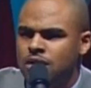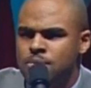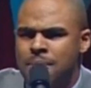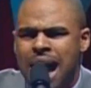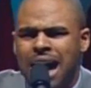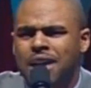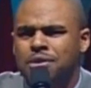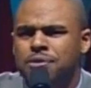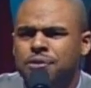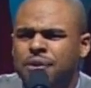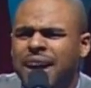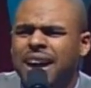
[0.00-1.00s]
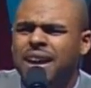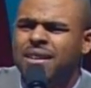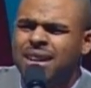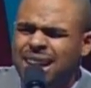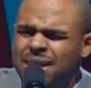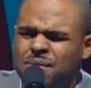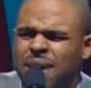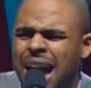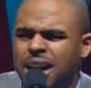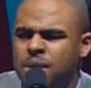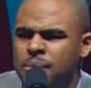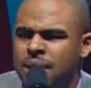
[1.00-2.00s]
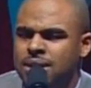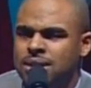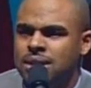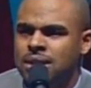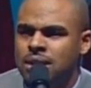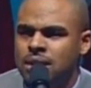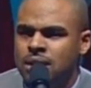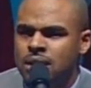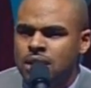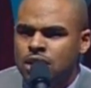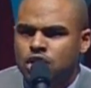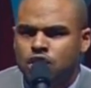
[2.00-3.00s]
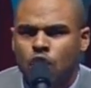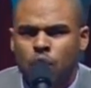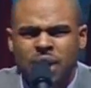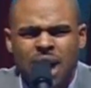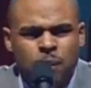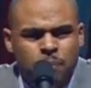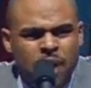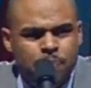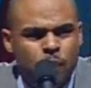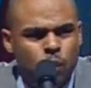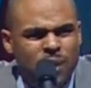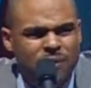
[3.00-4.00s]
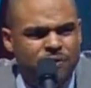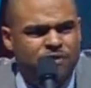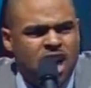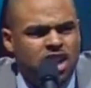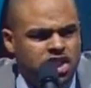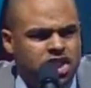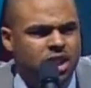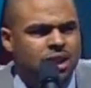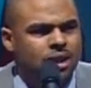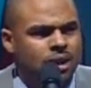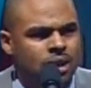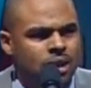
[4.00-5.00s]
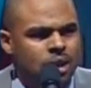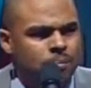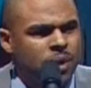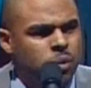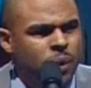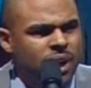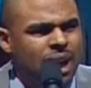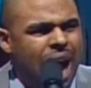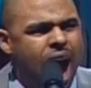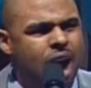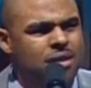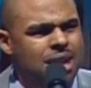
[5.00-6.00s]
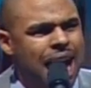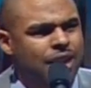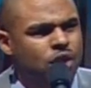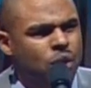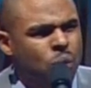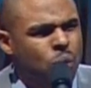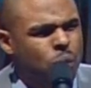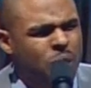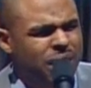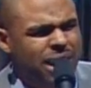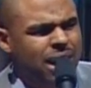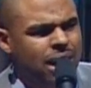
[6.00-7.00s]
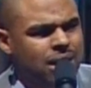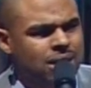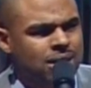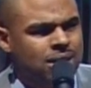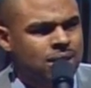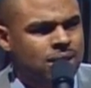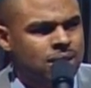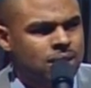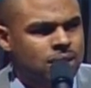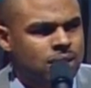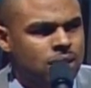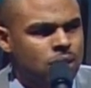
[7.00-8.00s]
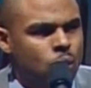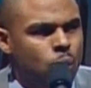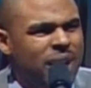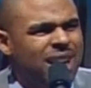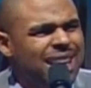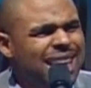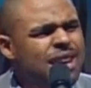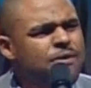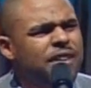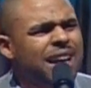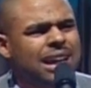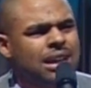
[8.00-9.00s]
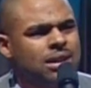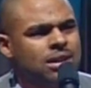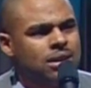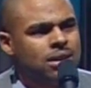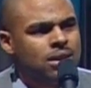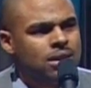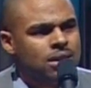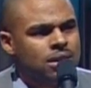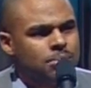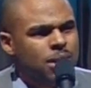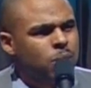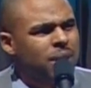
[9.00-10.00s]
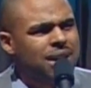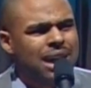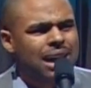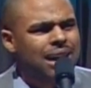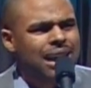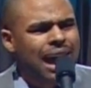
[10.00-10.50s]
of my unfair environment. So young people, we function, but we are not working. We're living, but we're not